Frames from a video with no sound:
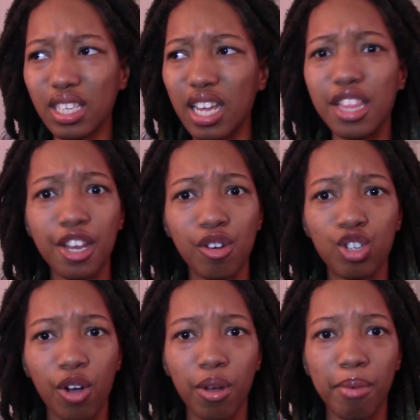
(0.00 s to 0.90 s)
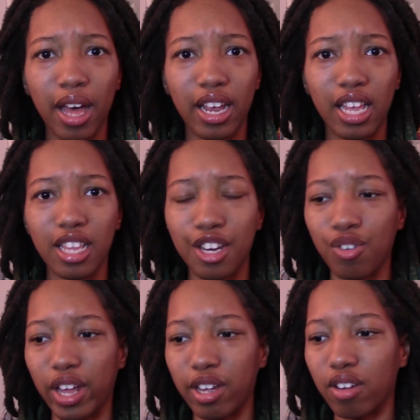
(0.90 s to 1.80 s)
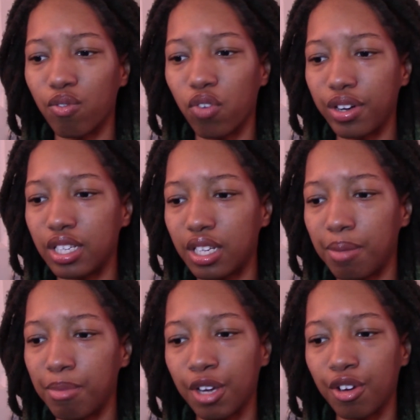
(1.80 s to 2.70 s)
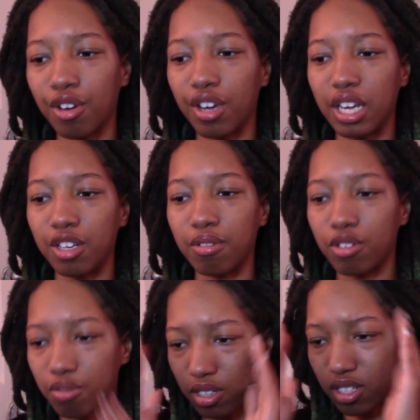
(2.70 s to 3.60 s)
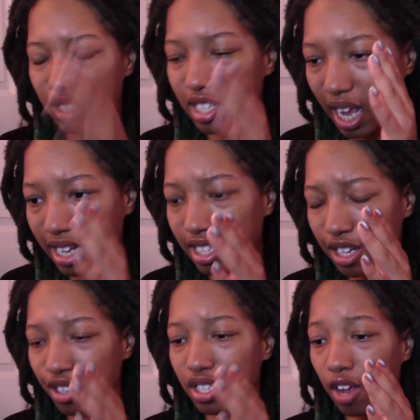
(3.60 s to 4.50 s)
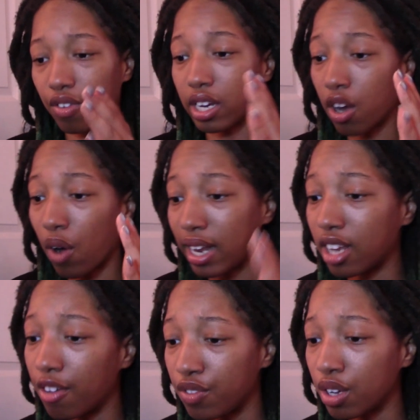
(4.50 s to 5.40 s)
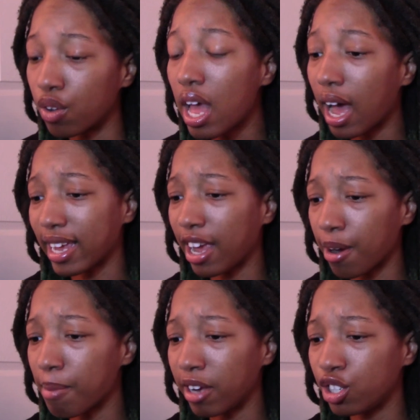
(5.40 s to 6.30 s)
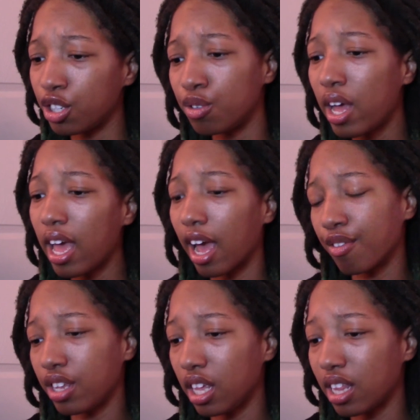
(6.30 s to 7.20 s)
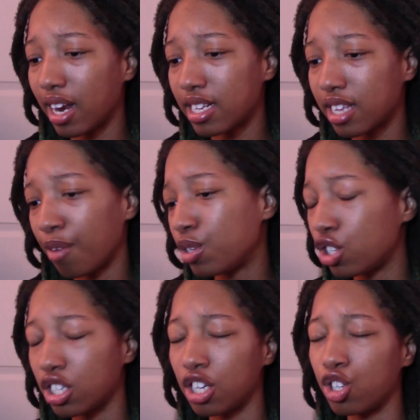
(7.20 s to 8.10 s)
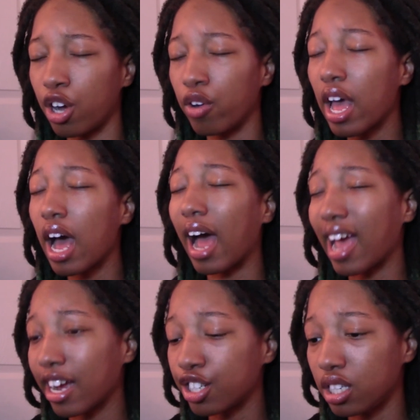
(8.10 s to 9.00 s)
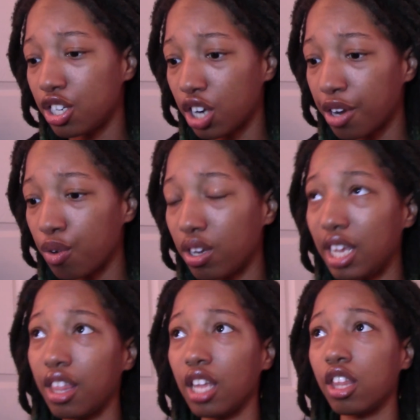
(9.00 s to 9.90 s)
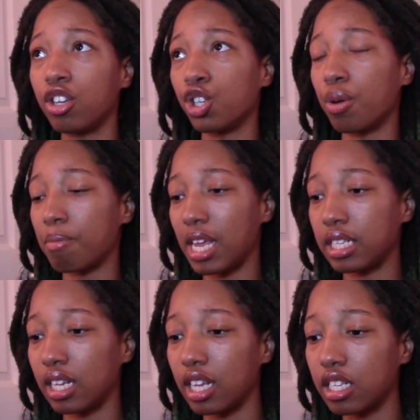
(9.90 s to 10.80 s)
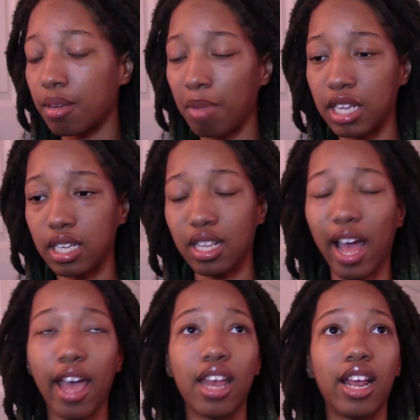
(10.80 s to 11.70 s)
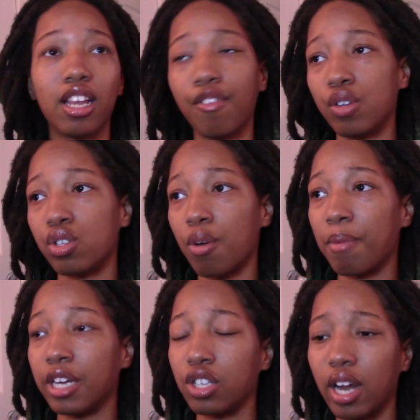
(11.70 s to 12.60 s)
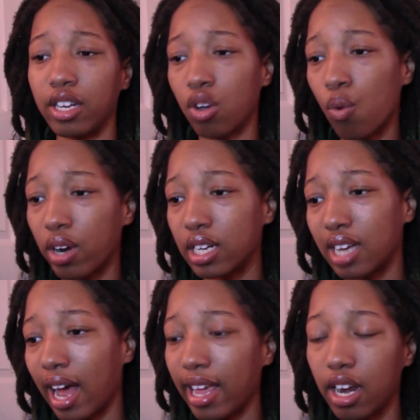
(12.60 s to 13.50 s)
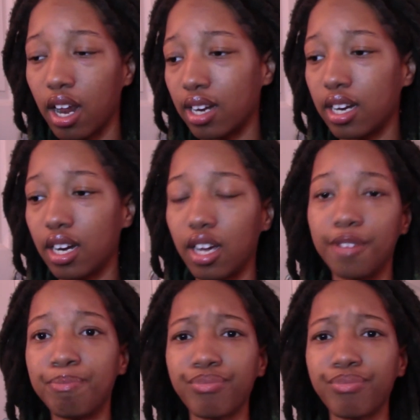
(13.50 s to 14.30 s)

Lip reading: and then you joke about it, and then you like run to the mirror and say to yourself like, no, I love you, I care about you, everything that I said was just a joke, I actually genuinely think that you're amazing this, amazing that, and I love you so much and I don't want to die and da da da da.